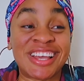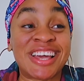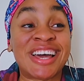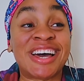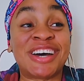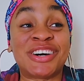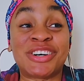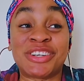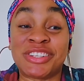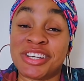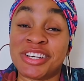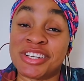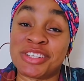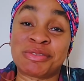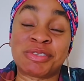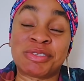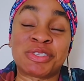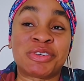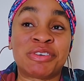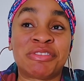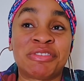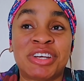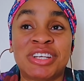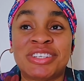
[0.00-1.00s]
All the housemates
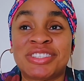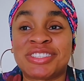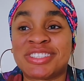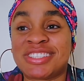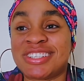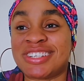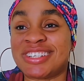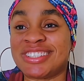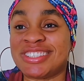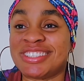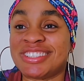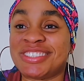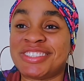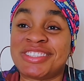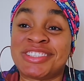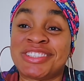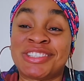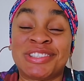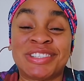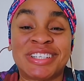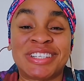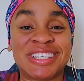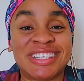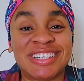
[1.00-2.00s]
were very nostalgic. They're just
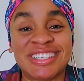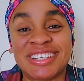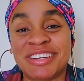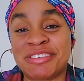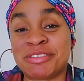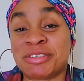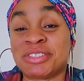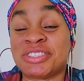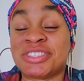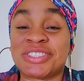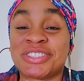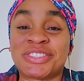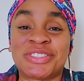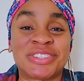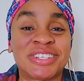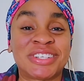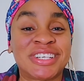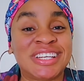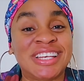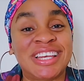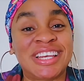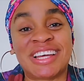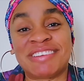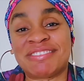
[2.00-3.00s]
looking, they were just
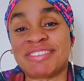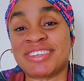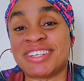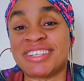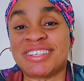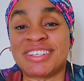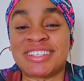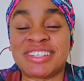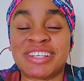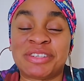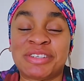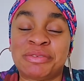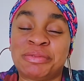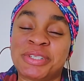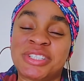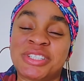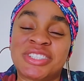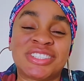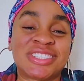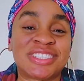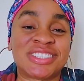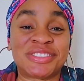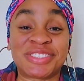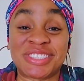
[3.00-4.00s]
talking, laughing, and
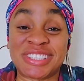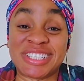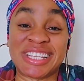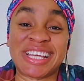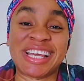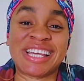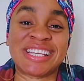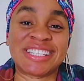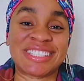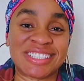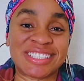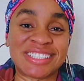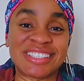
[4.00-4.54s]
pictures. It was nice.